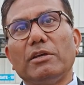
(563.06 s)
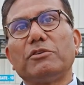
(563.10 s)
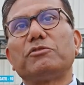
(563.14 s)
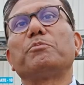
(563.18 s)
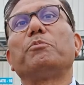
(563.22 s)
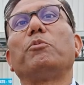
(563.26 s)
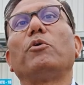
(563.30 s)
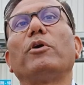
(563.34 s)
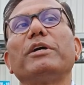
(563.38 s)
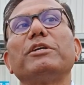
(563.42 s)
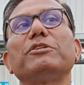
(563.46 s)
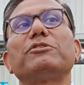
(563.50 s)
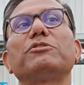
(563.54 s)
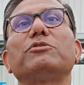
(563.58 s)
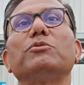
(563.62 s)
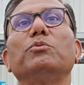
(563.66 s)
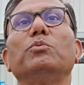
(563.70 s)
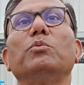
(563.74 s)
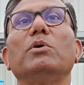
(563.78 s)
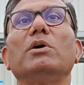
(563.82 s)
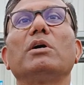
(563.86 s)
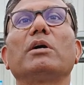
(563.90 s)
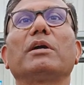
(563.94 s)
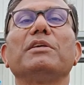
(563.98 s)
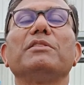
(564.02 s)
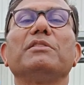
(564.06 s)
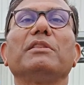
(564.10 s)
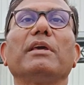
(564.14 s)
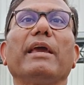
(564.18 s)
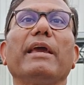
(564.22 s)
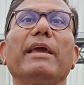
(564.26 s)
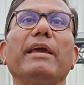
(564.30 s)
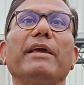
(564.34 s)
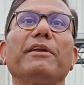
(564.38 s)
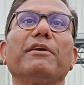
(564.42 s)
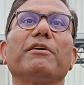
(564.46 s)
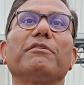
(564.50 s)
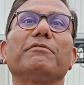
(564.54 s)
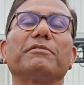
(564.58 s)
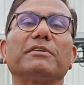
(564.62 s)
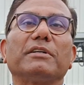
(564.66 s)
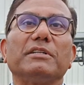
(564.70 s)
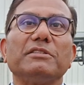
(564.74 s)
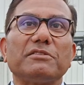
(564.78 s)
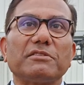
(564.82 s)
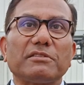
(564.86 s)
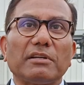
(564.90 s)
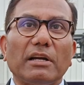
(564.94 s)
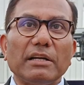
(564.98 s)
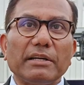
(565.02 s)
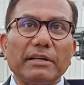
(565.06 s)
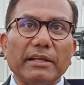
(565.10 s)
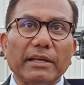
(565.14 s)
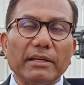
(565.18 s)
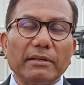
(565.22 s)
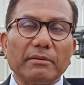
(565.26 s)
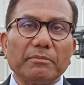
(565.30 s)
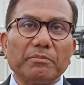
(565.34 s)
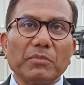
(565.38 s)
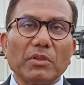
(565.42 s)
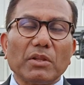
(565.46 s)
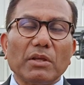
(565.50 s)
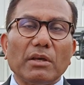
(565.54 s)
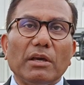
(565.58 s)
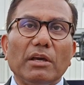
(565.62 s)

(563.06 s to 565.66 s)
is poised to work in the area of consulting,